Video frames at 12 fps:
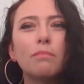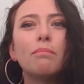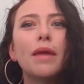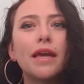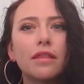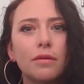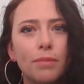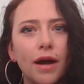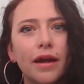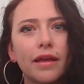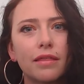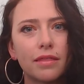make the
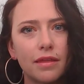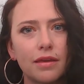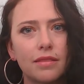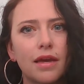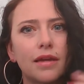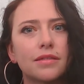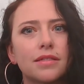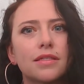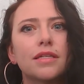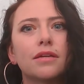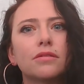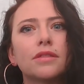body think that it's
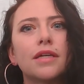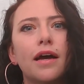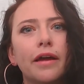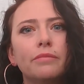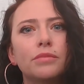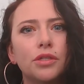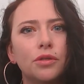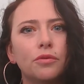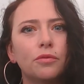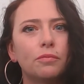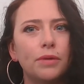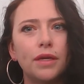still time
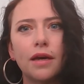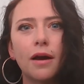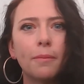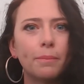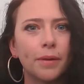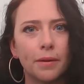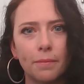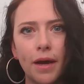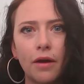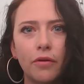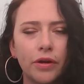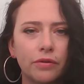to be up and
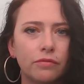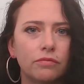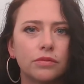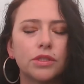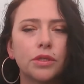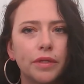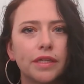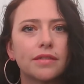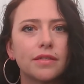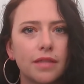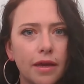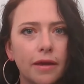about and doing
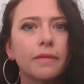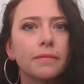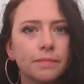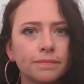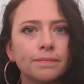its thing.